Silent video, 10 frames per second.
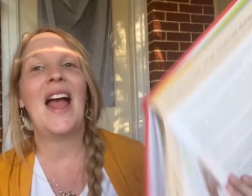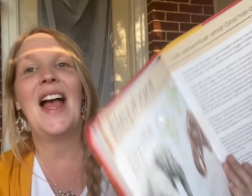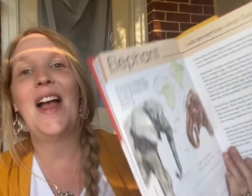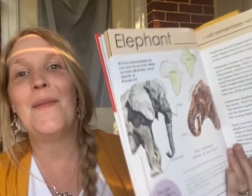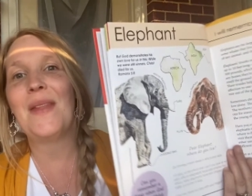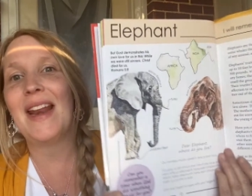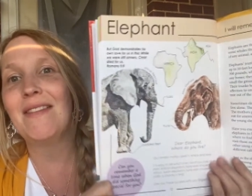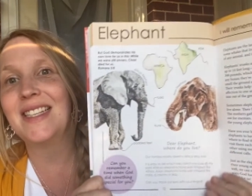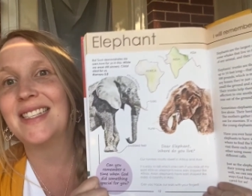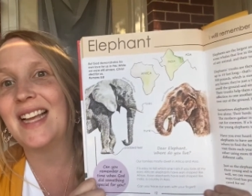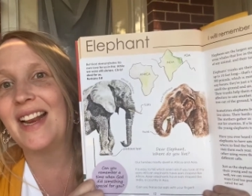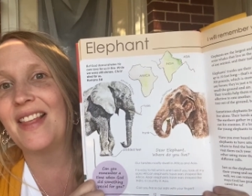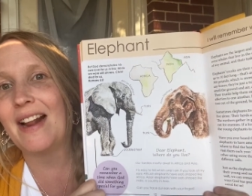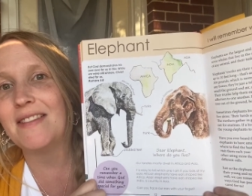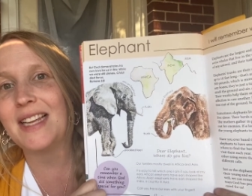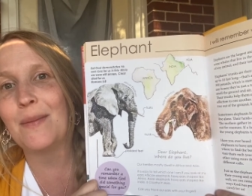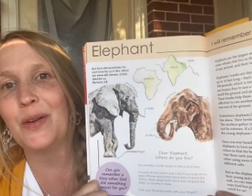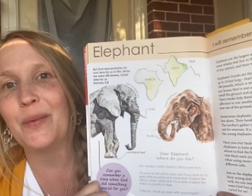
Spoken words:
and I was excited that I was able to